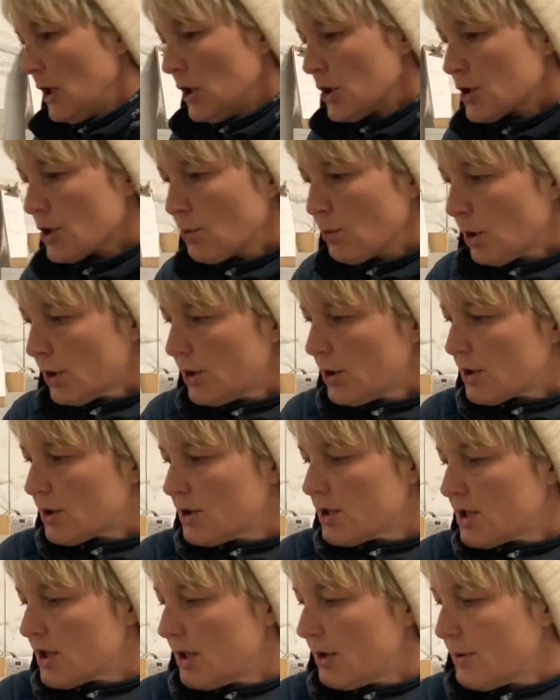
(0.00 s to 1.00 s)
So what you
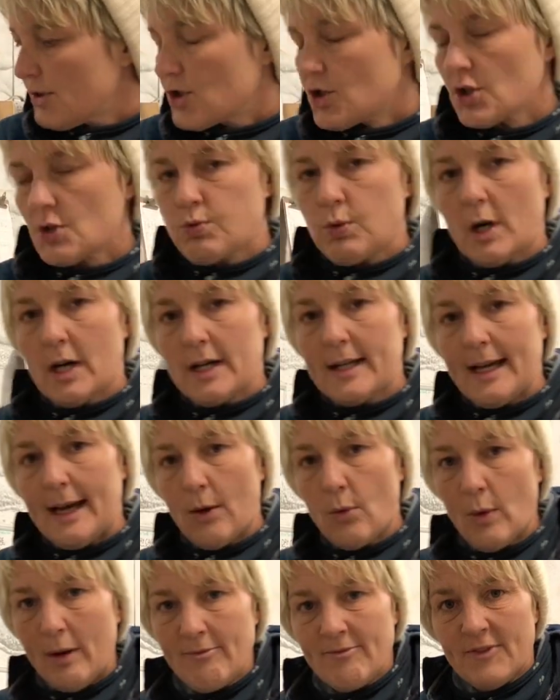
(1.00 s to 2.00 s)
can do is just work
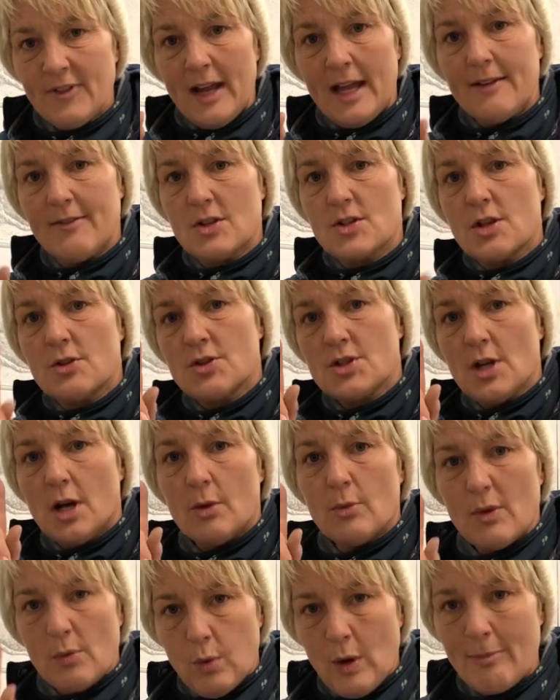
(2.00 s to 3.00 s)
out one flavour, so start
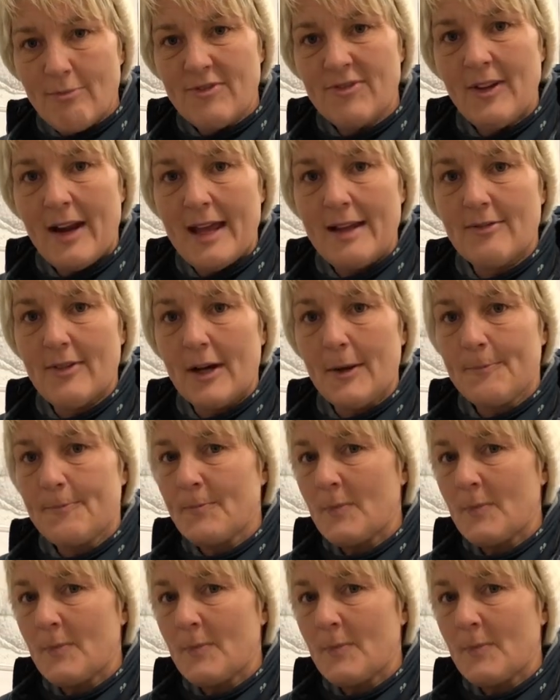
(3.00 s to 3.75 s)
with one flavour.